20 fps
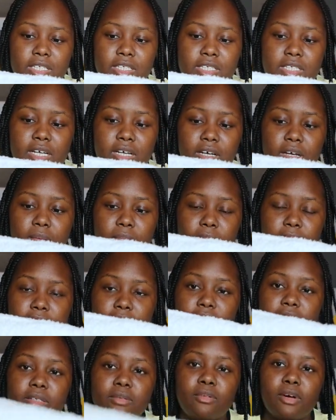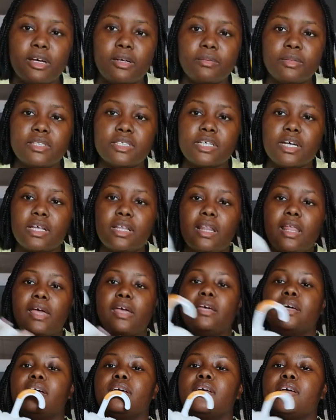it's not completely white, which I
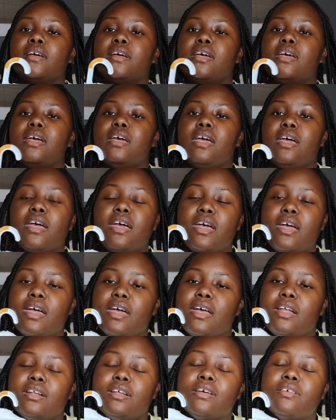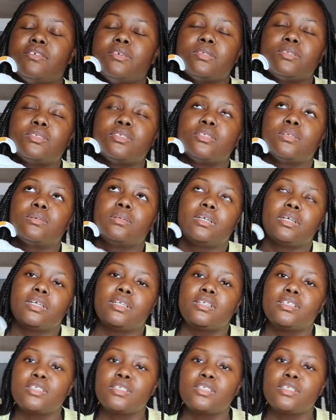like, and it feels so good.